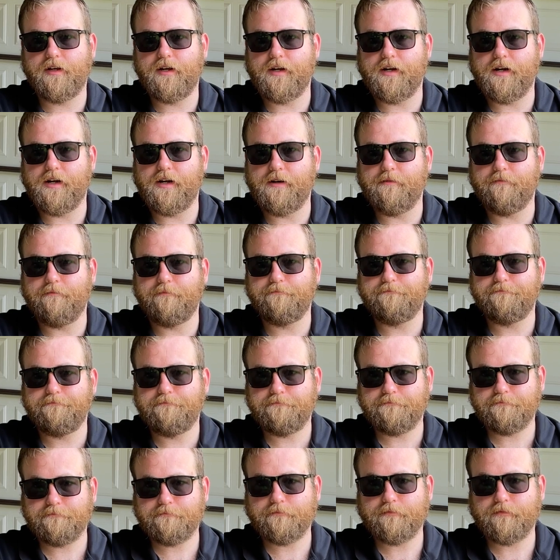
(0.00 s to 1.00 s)
And
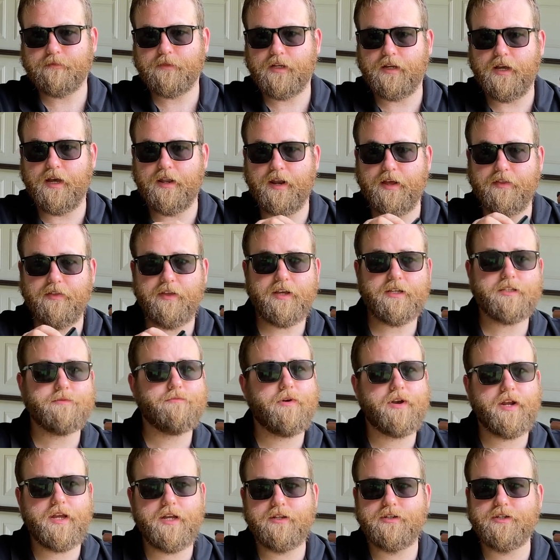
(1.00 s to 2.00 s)
I think it's
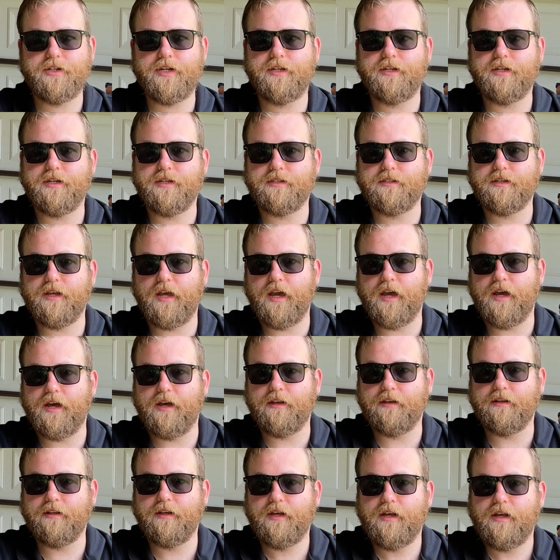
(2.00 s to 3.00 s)
pretty ingenious,
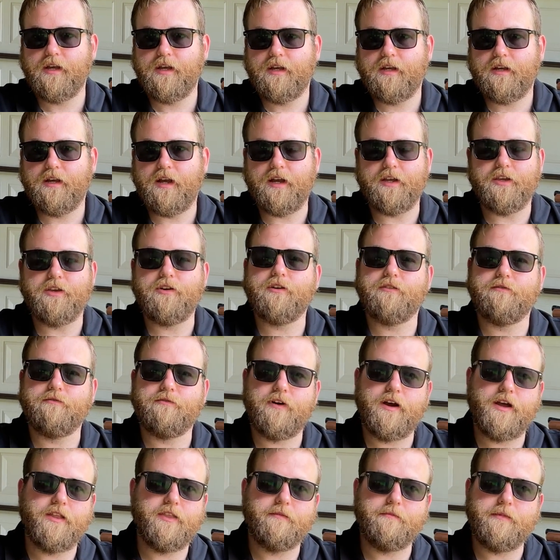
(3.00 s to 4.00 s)
and you can
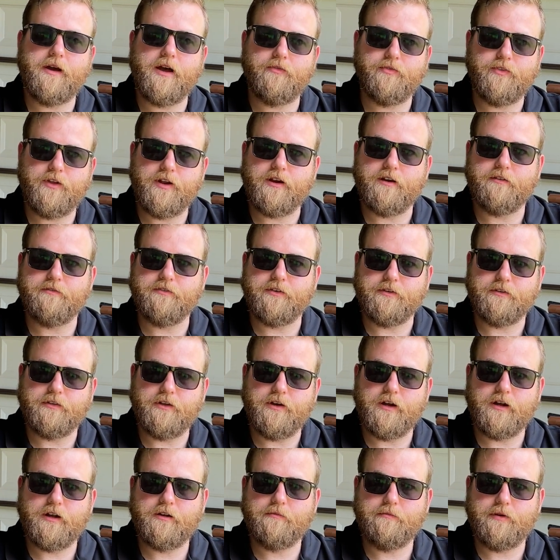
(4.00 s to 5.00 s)
find them out there if you look.